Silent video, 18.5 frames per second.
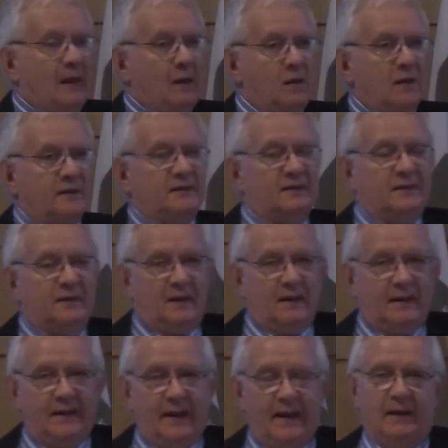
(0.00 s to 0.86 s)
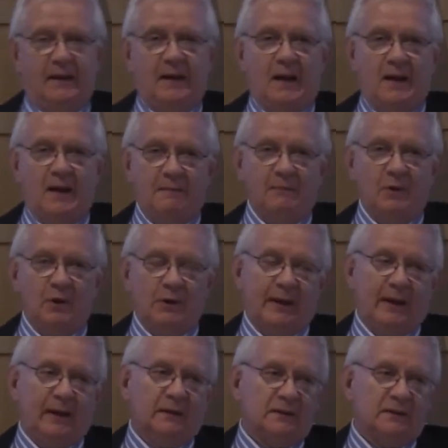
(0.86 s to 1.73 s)
because again, I'm
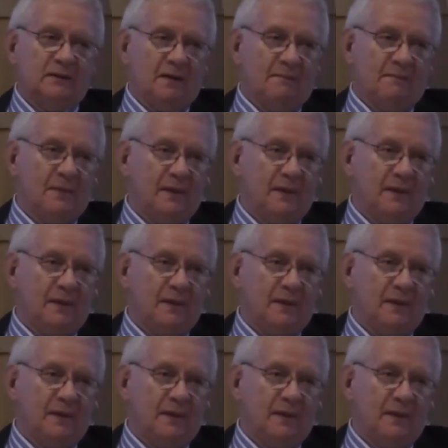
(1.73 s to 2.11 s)
looking at some